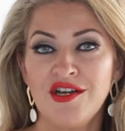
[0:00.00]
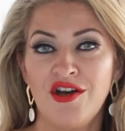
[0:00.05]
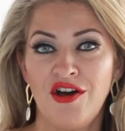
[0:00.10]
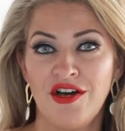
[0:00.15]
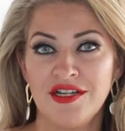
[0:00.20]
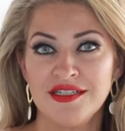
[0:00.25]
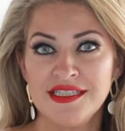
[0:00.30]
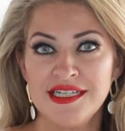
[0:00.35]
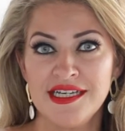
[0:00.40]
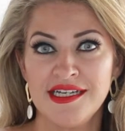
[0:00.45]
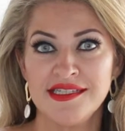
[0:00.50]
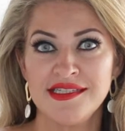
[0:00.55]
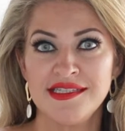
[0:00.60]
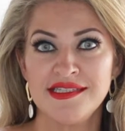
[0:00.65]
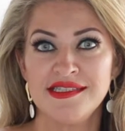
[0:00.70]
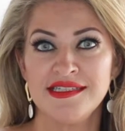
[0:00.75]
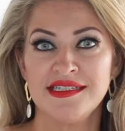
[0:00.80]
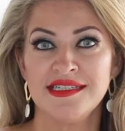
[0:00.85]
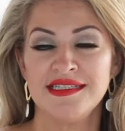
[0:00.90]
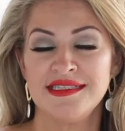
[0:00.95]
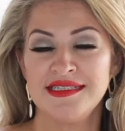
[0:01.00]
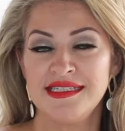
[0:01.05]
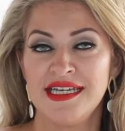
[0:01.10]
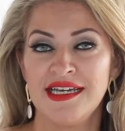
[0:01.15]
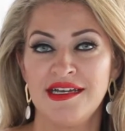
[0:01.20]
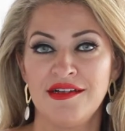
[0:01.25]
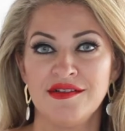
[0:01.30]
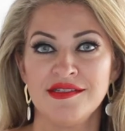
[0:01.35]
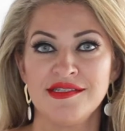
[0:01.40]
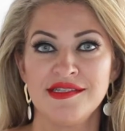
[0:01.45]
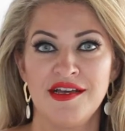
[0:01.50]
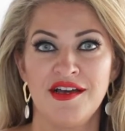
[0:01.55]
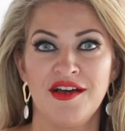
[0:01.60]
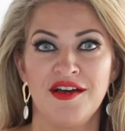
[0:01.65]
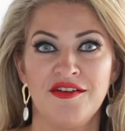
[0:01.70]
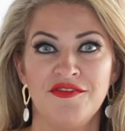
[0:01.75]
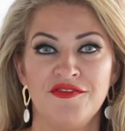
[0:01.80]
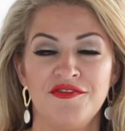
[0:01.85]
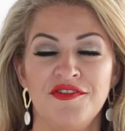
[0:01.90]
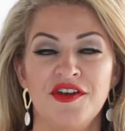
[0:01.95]
contest entails
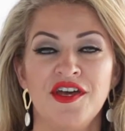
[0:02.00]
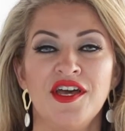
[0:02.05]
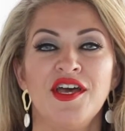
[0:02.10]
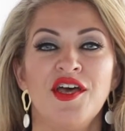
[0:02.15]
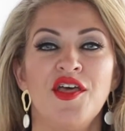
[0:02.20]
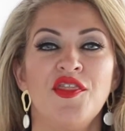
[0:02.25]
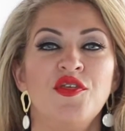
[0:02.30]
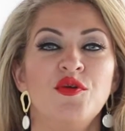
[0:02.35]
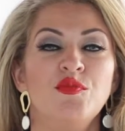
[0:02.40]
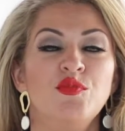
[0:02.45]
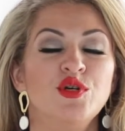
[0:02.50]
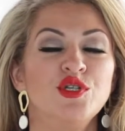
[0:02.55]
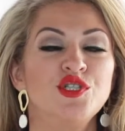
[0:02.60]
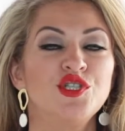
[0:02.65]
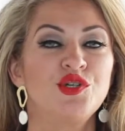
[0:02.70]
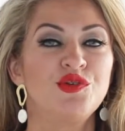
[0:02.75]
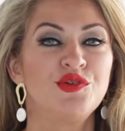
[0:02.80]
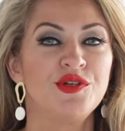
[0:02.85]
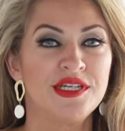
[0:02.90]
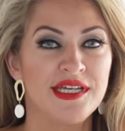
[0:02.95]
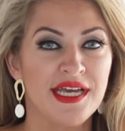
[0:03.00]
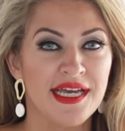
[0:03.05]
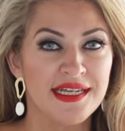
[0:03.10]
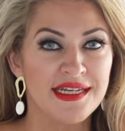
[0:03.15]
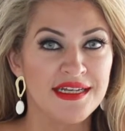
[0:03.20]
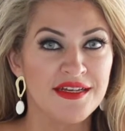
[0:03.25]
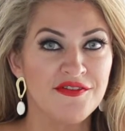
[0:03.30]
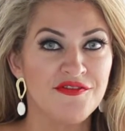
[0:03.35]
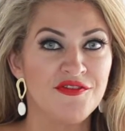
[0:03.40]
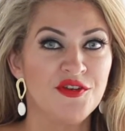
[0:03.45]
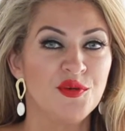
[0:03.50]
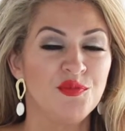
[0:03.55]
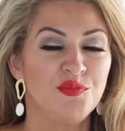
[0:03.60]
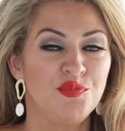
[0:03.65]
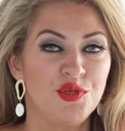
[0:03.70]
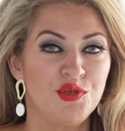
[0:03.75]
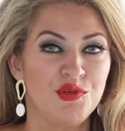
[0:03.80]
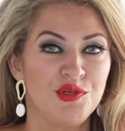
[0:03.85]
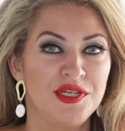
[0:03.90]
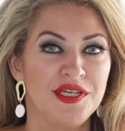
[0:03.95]
of the most creative
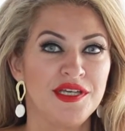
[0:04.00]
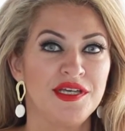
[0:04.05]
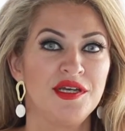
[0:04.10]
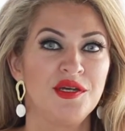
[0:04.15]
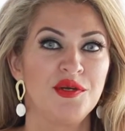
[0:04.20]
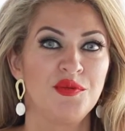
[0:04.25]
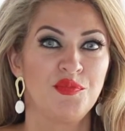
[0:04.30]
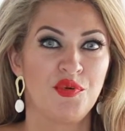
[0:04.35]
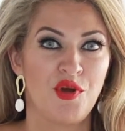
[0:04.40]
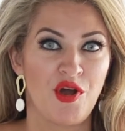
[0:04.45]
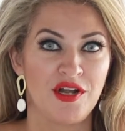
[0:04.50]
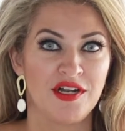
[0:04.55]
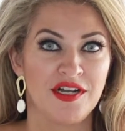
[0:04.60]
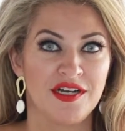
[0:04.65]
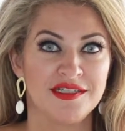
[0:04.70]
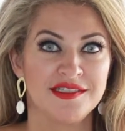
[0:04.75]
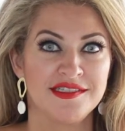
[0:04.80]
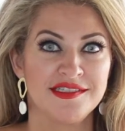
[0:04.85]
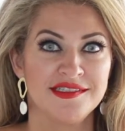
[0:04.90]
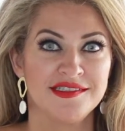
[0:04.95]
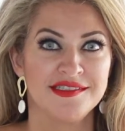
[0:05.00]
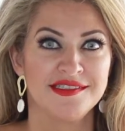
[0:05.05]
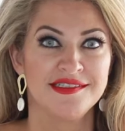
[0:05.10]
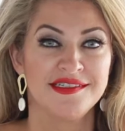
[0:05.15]
beauty product.